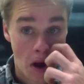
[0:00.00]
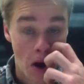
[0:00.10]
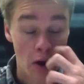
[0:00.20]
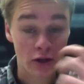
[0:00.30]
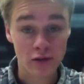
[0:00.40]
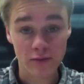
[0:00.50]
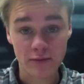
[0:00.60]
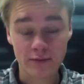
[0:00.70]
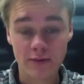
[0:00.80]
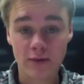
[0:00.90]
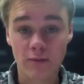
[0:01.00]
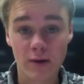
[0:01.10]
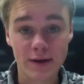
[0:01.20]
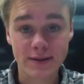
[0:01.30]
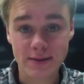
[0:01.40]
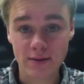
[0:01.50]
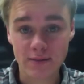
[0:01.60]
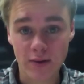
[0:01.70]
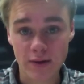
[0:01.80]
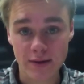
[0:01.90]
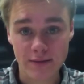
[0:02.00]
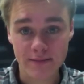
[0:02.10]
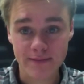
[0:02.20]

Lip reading: argue why it's so important.